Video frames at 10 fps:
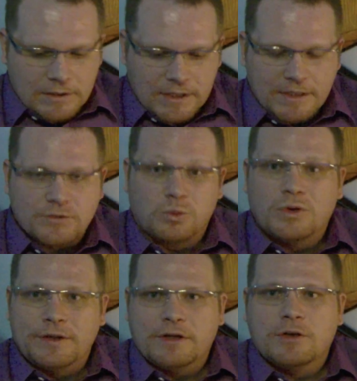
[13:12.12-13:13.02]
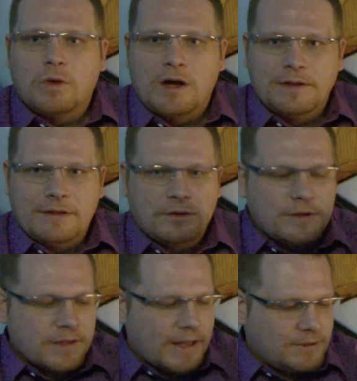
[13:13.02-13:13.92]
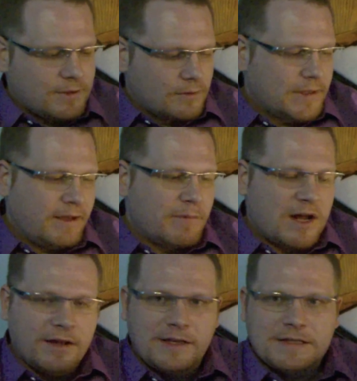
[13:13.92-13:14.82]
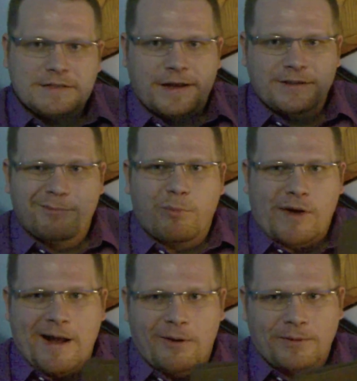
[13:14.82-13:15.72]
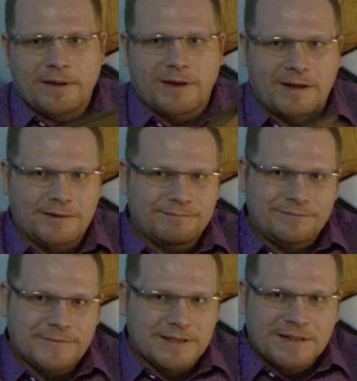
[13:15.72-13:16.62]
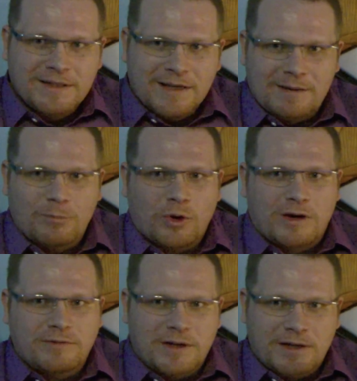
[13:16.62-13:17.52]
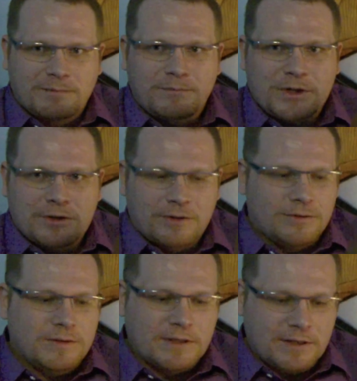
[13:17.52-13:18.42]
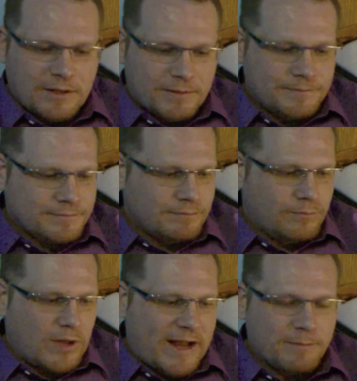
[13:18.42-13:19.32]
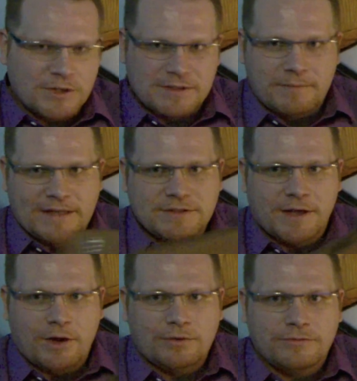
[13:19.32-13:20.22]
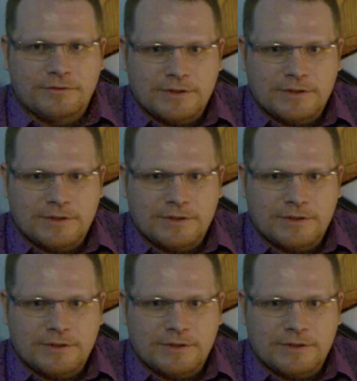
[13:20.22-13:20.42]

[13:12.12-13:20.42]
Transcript: It's really good quality. The only thing I don't like about it is that it's brown. I'm more of a black person myself,